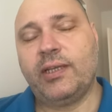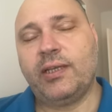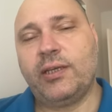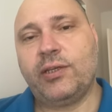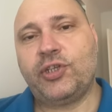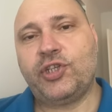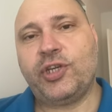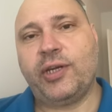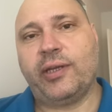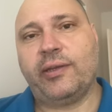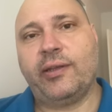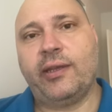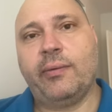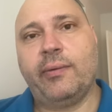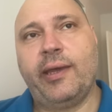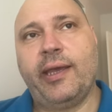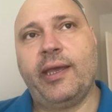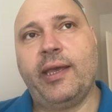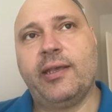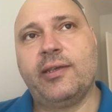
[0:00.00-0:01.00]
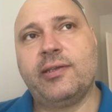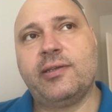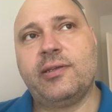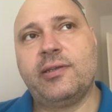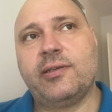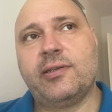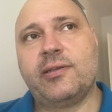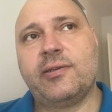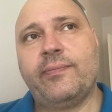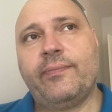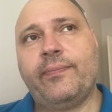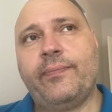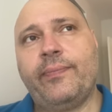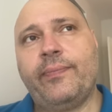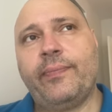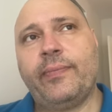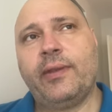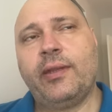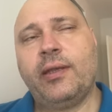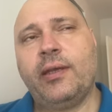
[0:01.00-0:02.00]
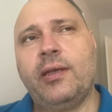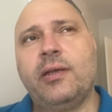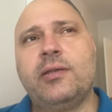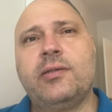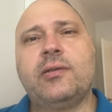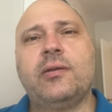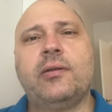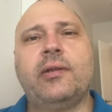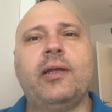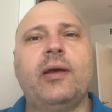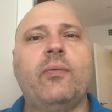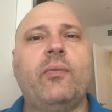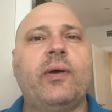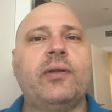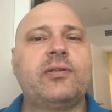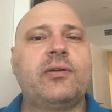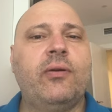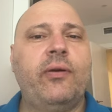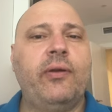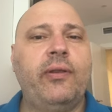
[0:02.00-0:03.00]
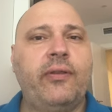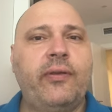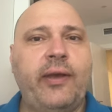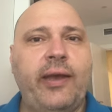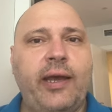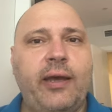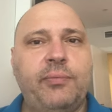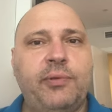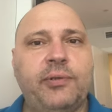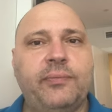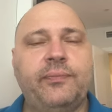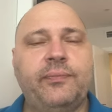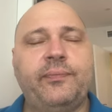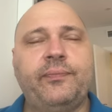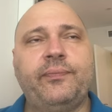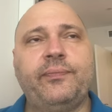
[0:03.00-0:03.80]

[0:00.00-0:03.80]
shot against this. So now what's going to happen?